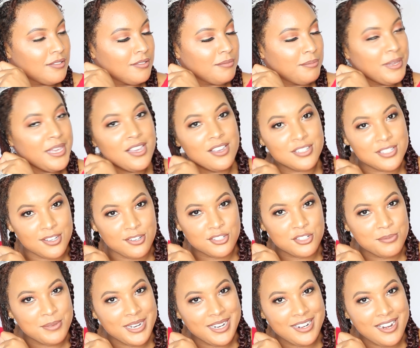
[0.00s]
being on
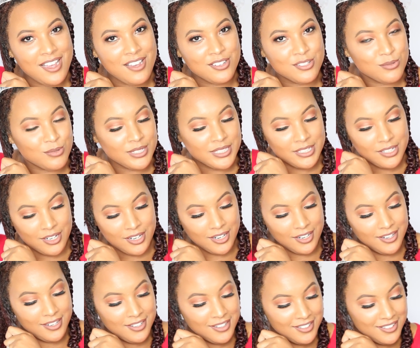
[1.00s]
social media now is really
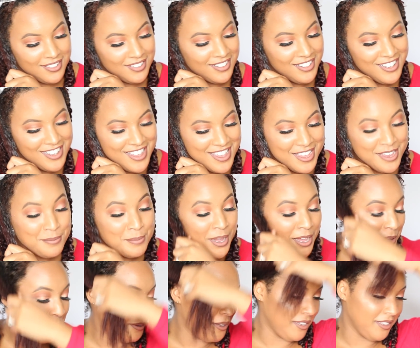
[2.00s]
hard, in
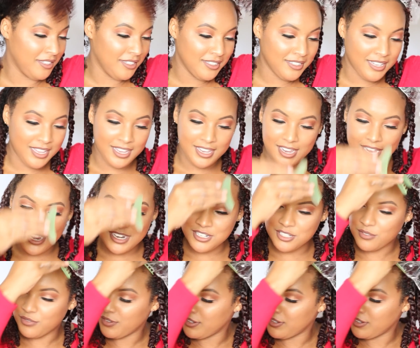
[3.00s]
my opinion. Like, I just